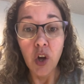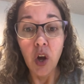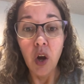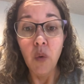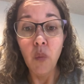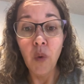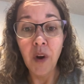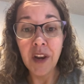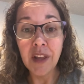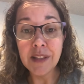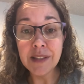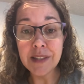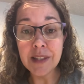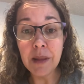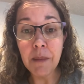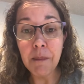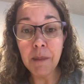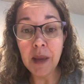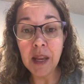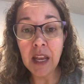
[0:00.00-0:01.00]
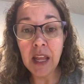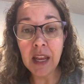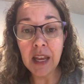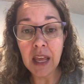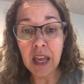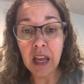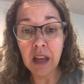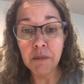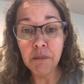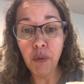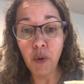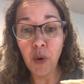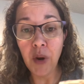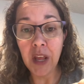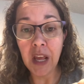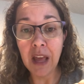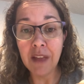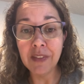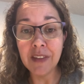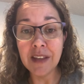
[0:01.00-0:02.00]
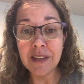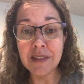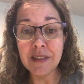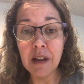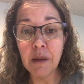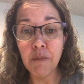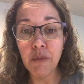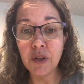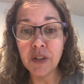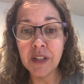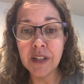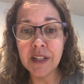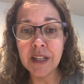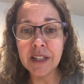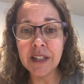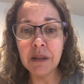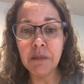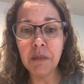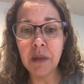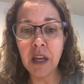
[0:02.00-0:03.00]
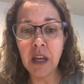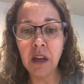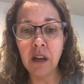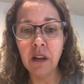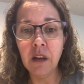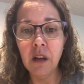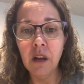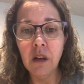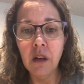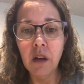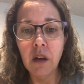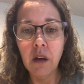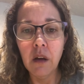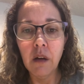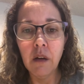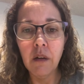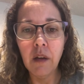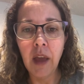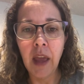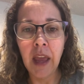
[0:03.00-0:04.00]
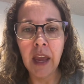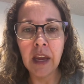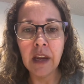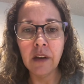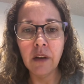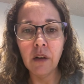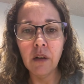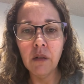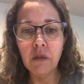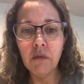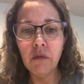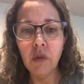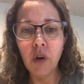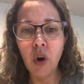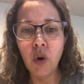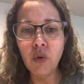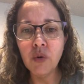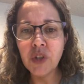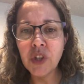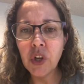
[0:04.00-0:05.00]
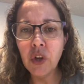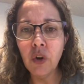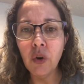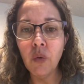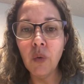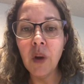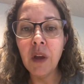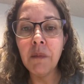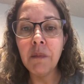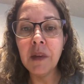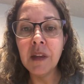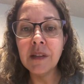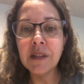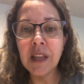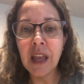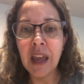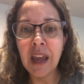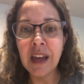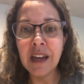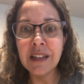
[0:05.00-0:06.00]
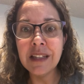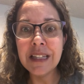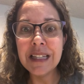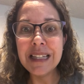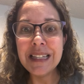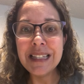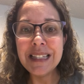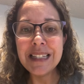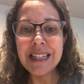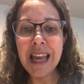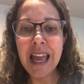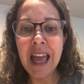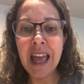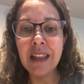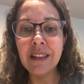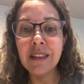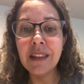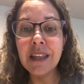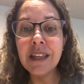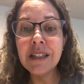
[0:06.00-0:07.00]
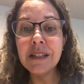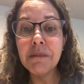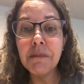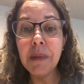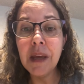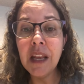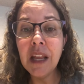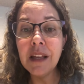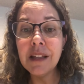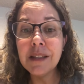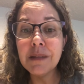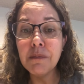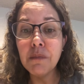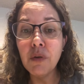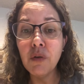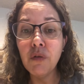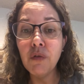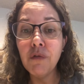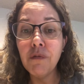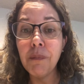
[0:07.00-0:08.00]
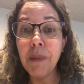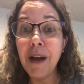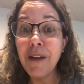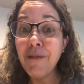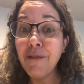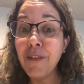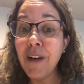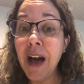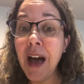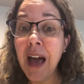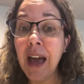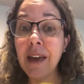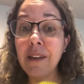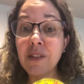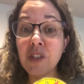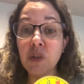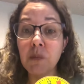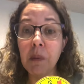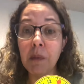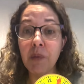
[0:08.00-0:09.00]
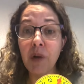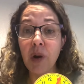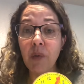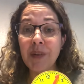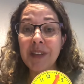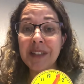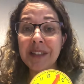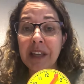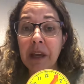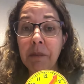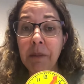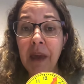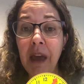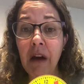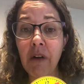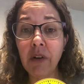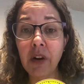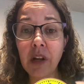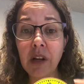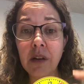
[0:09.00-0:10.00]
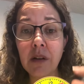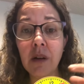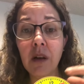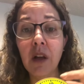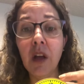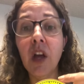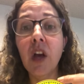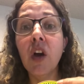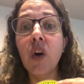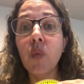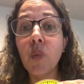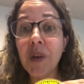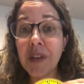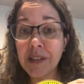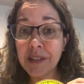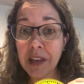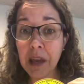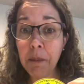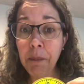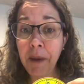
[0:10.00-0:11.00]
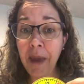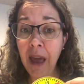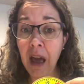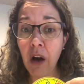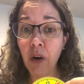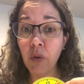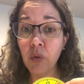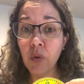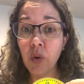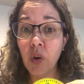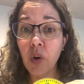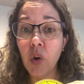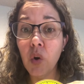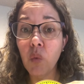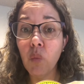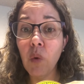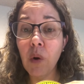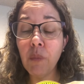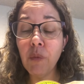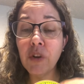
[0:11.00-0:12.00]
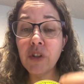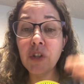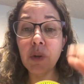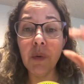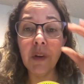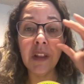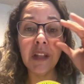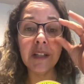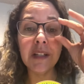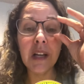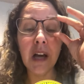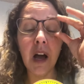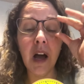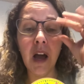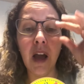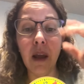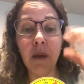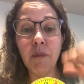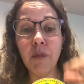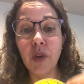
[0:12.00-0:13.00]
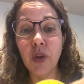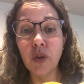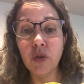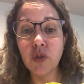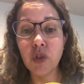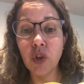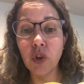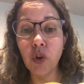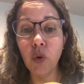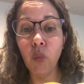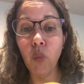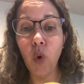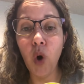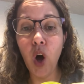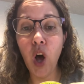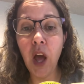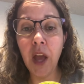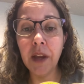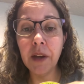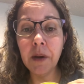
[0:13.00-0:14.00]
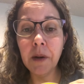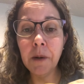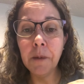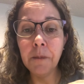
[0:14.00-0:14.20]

When it's the minute hand pointing at these numbers, it doesn't mean 8:02. It means 8:10. These minutes move by 5s. Remember how we skip counted? We skip count when we're doing the time. So the 1